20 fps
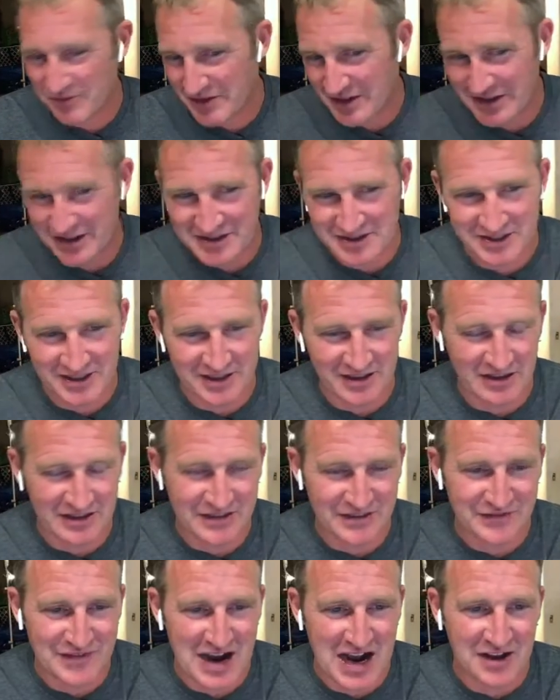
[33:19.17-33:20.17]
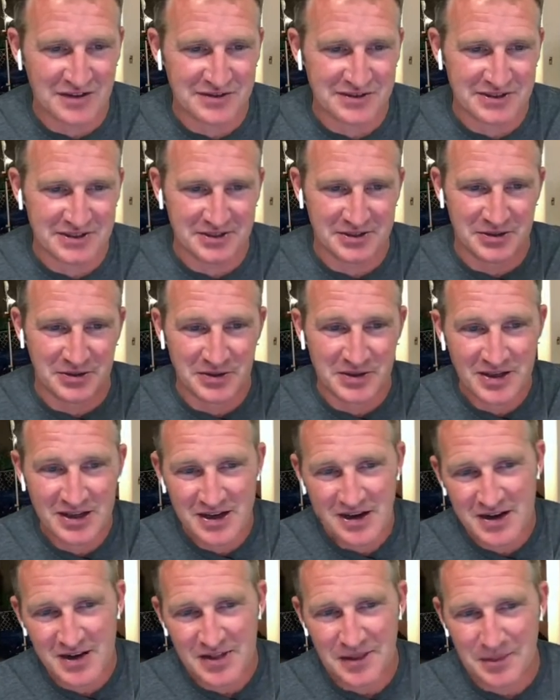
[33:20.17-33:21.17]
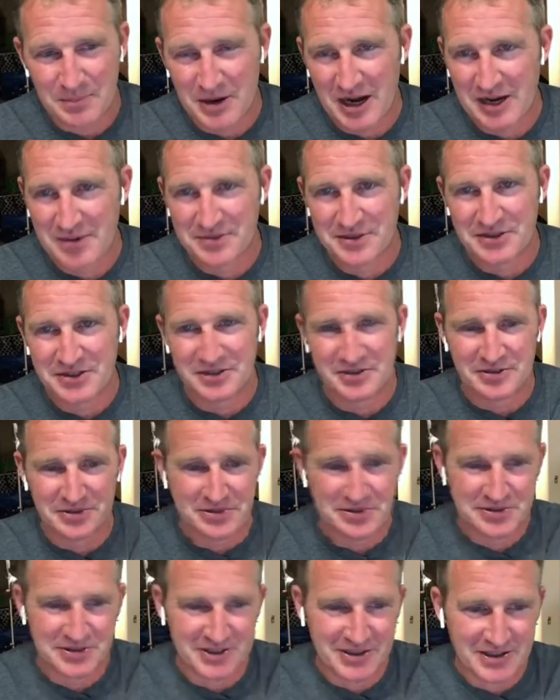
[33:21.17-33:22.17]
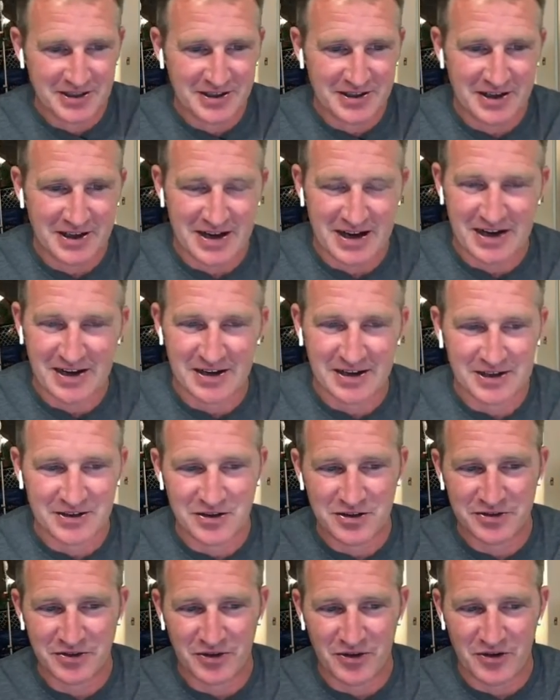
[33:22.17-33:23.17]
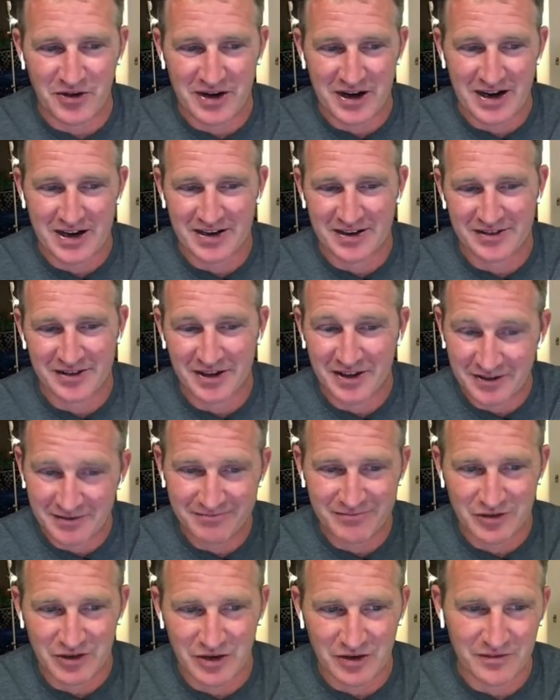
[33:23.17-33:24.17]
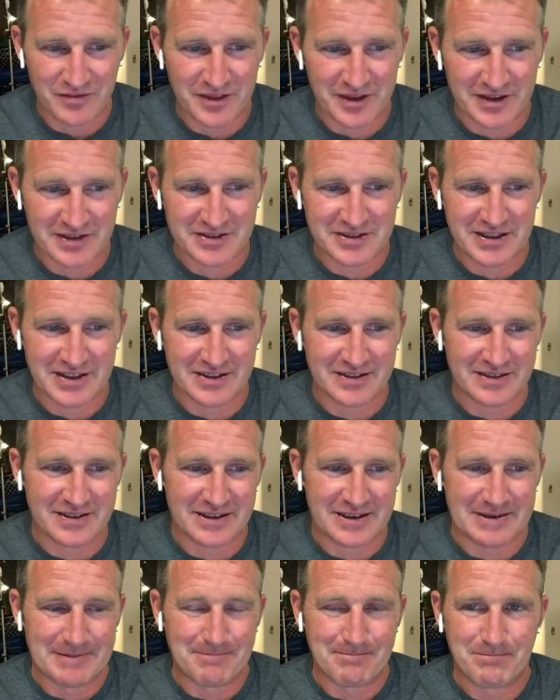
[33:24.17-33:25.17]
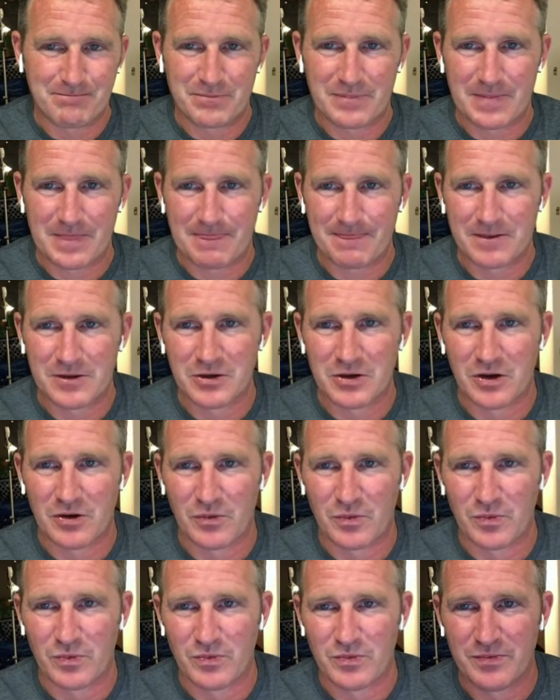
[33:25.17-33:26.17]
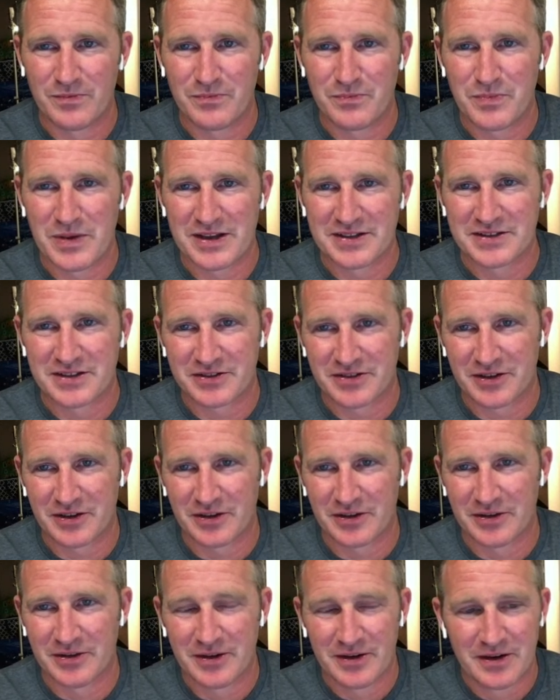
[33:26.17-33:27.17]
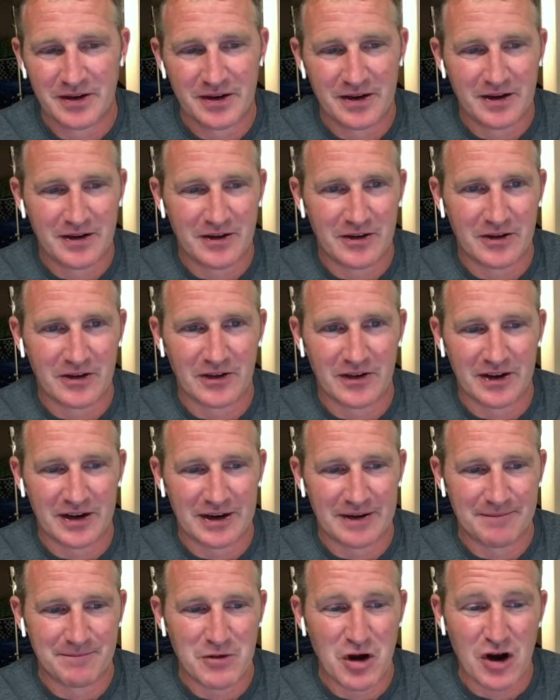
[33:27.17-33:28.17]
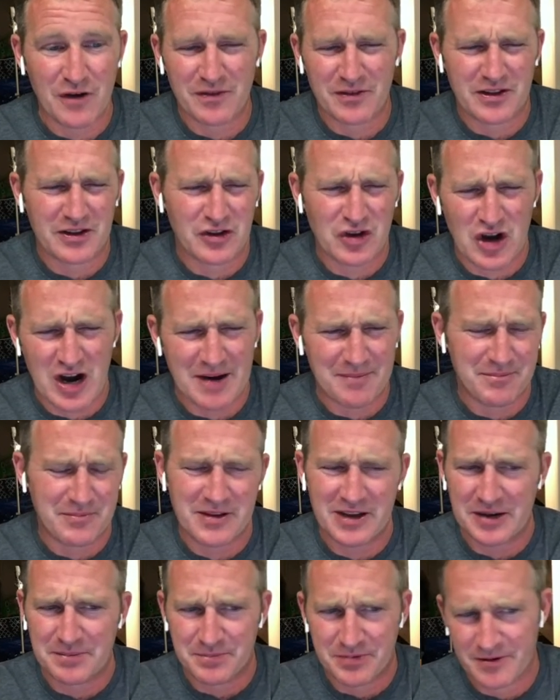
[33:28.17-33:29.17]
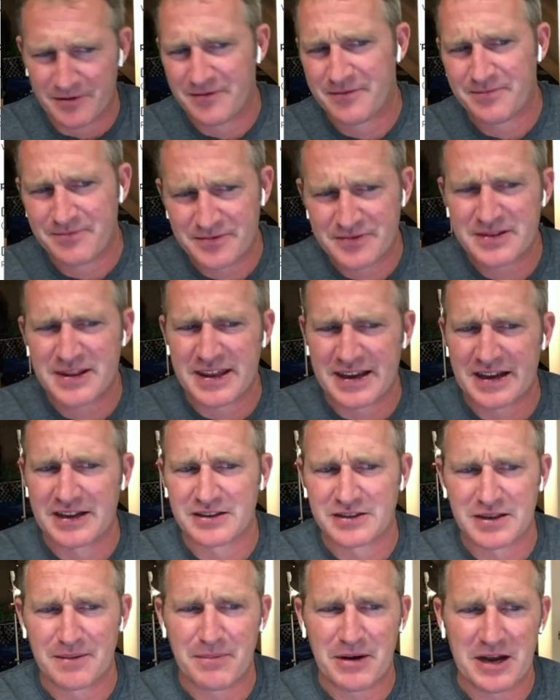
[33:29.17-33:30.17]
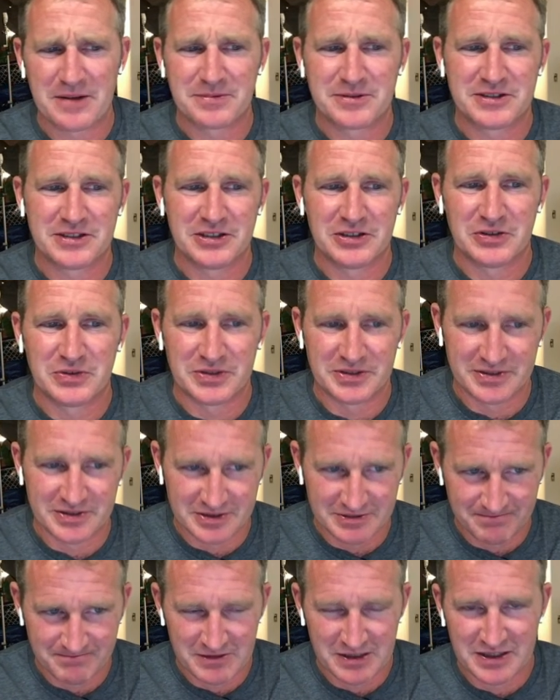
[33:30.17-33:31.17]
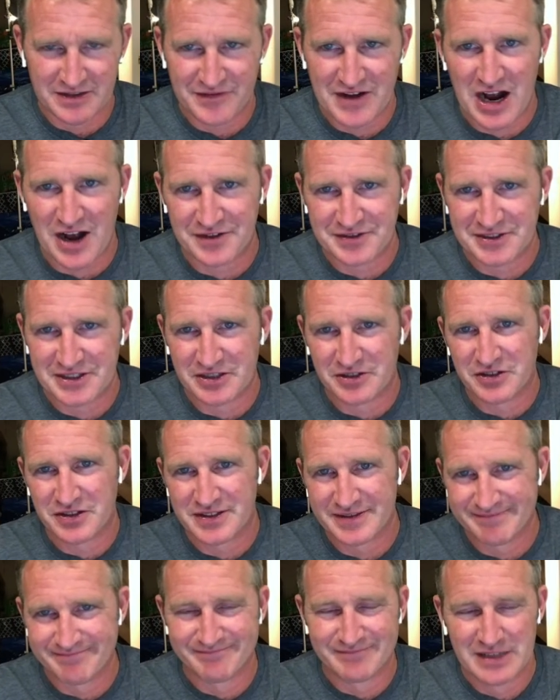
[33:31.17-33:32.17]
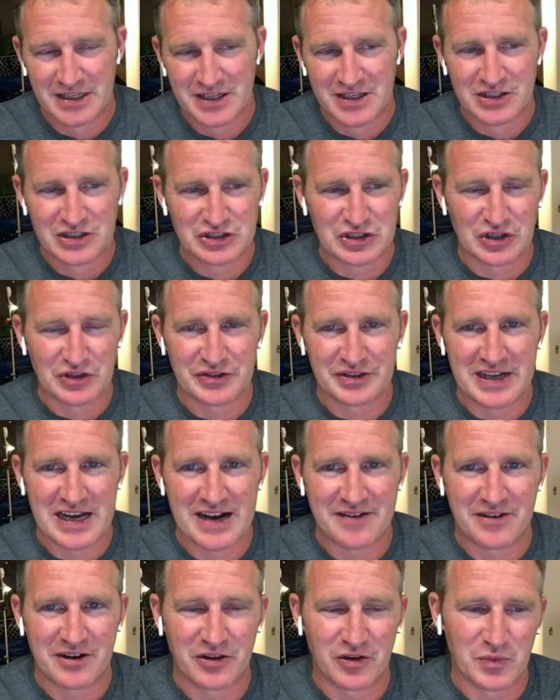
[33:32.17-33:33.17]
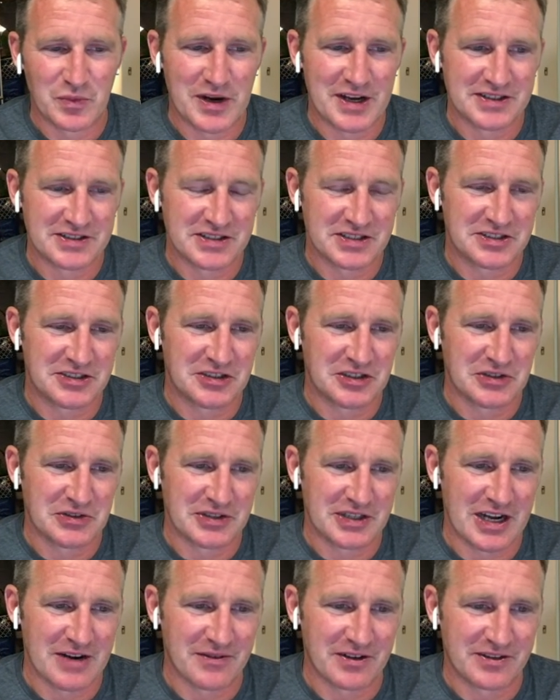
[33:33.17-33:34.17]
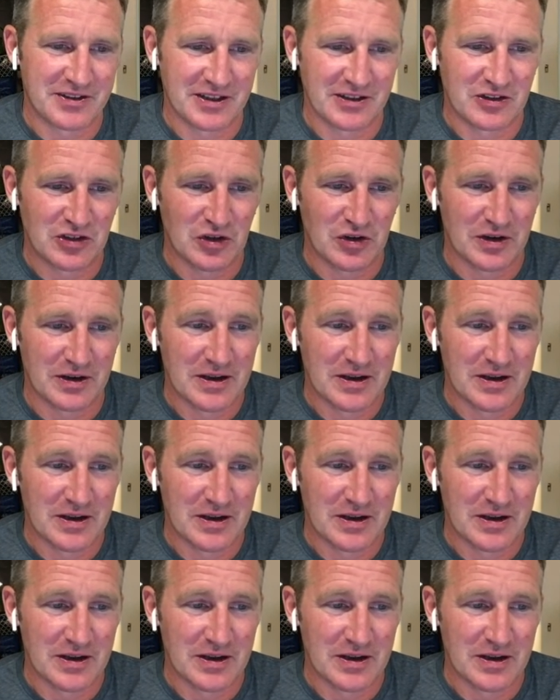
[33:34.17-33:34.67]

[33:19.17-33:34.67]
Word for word: Like I said, I got the valve seal, the pipe seals, uh, and those are all kind of like, you know, things that, um, you know, basically are, are uh, over the top type of things. The pipe seal and the, and the valve seal, you can certainly have other ways of sealing everything to